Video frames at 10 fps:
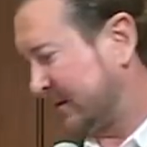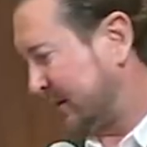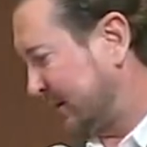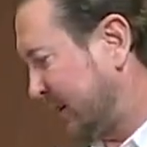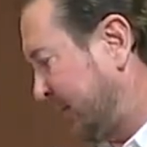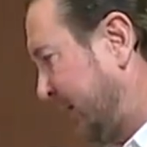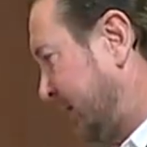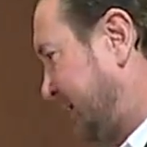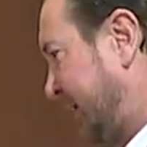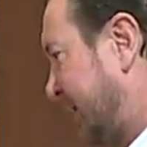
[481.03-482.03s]
And I'm there
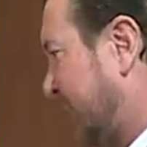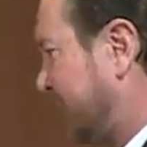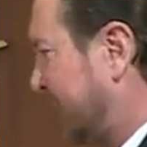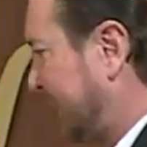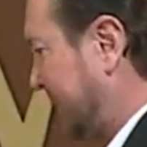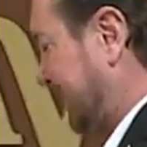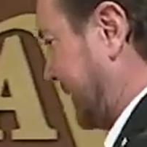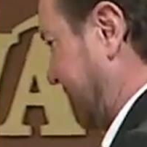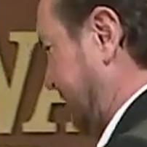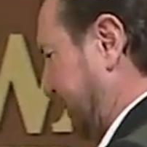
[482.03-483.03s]
in tech already. And
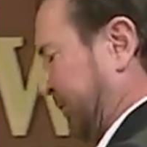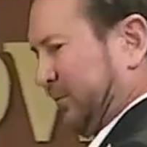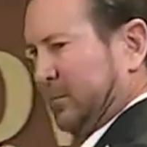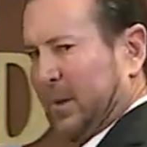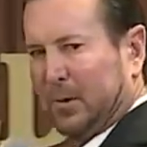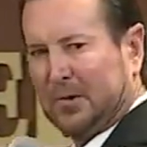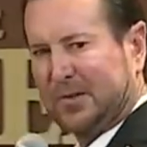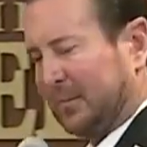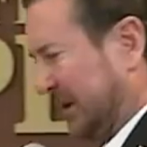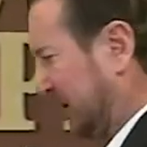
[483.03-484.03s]
he, he pulls
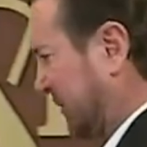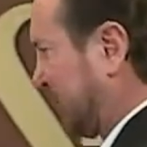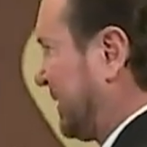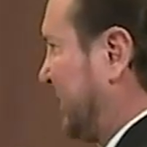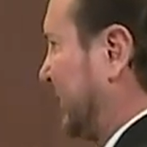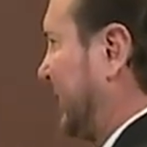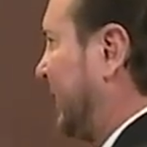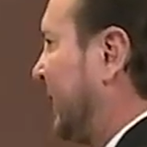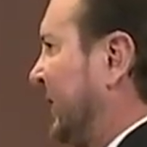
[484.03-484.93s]
up. He goes, What are you doing here?